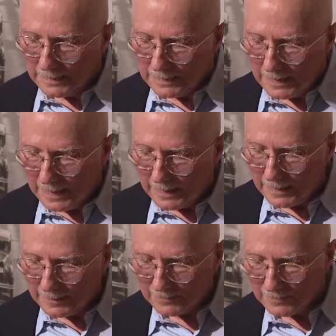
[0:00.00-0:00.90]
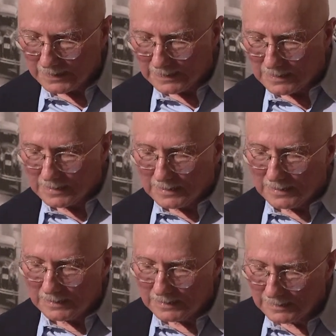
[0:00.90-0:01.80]
Uh, since
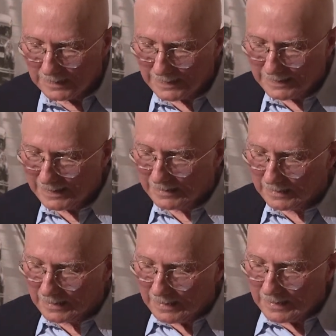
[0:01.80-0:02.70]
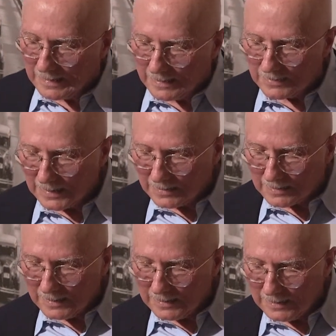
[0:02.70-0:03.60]
nineteen
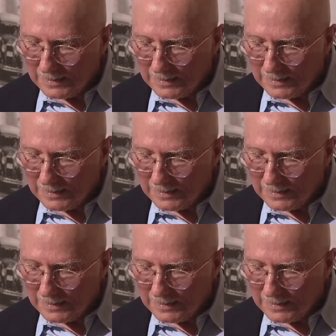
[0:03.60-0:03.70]
sixty,